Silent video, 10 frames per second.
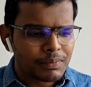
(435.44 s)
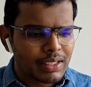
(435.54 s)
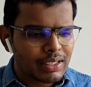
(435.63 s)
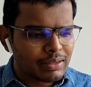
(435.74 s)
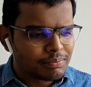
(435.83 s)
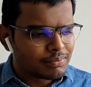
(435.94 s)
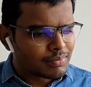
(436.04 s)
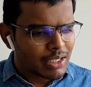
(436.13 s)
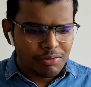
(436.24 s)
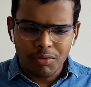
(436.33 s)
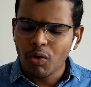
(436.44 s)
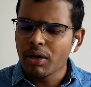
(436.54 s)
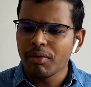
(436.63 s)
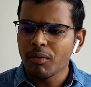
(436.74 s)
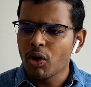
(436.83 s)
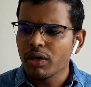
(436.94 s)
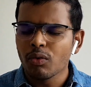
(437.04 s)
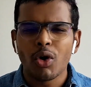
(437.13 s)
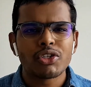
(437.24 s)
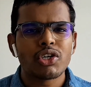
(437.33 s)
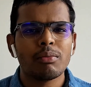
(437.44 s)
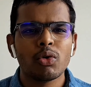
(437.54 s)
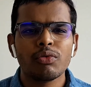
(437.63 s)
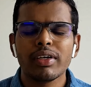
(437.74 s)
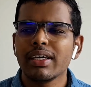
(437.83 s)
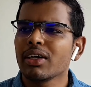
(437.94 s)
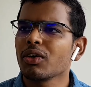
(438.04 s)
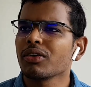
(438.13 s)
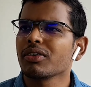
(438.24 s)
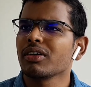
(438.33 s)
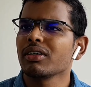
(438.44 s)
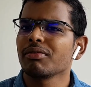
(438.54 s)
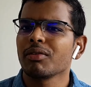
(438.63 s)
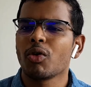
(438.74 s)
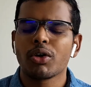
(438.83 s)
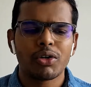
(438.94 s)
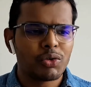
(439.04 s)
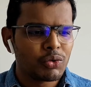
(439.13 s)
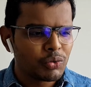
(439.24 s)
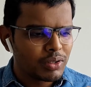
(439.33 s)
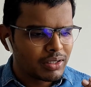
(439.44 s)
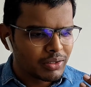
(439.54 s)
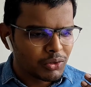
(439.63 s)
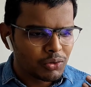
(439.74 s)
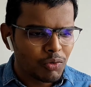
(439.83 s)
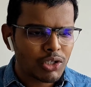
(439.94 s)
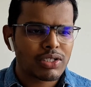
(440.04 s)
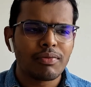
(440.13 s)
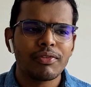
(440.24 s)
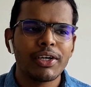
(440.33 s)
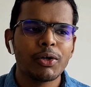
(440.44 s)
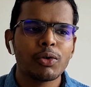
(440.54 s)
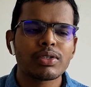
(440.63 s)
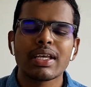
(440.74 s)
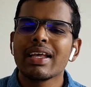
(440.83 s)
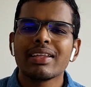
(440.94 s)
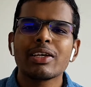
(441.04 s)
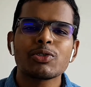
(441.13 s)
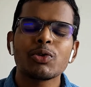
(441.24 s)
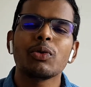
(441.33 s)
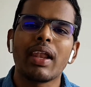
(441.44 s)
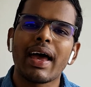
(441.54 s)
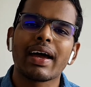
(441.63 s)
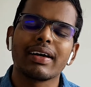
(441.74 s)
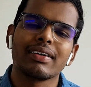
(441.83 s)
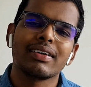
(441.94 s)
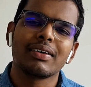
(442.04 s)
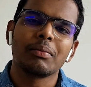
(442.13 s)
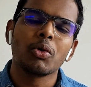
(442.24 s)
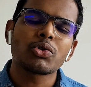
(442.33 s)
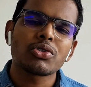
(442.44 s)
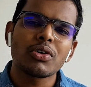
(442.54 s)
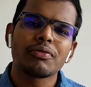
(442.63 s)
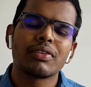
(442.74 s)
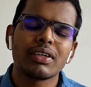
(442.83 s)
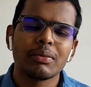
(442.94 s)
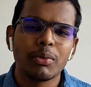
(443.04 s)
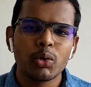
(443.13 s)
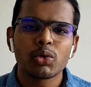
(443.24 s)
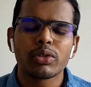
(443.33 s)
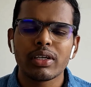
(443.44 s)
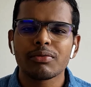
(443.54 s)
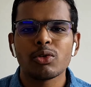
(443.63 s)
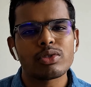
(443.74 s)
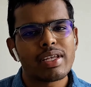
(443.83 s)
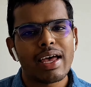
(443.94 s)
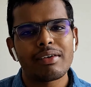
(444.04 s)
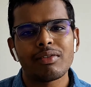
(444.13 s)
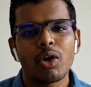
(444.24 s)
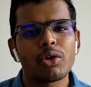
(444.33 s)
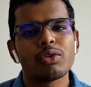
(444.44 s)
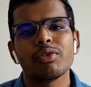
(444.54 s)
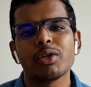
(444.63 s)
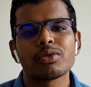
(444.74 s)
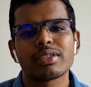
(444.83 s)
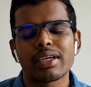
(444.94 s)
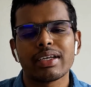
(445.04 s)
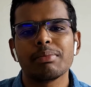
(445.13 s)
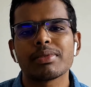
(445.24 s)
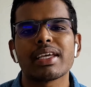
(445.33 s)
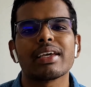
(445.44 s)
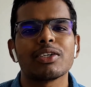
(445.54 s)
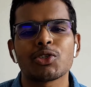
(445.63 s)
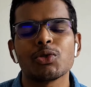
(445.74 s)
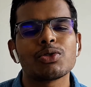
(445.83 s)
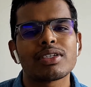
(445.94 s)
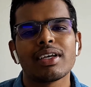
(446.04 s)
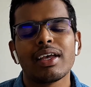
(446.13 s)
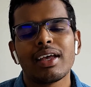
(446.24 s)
If I want to watch a movie, or if I want to watch some videos, there is no lag. Most of the Bluetooth earphones have audio video lip sync issues,